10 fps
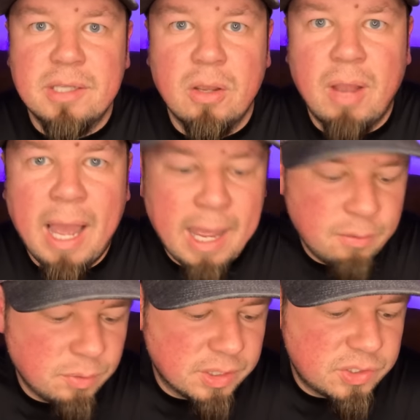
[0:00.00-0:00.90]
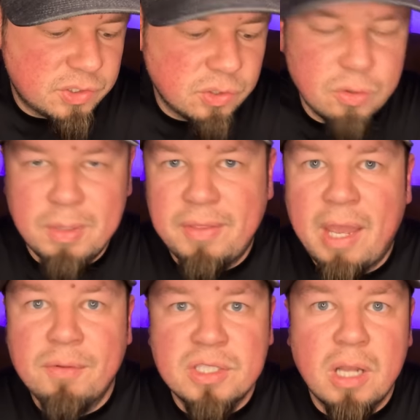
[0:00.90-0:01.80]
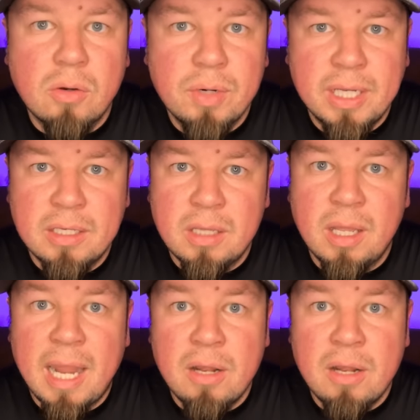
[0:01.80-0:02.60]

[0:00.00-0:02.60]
so I would assume that that one's not going to get done.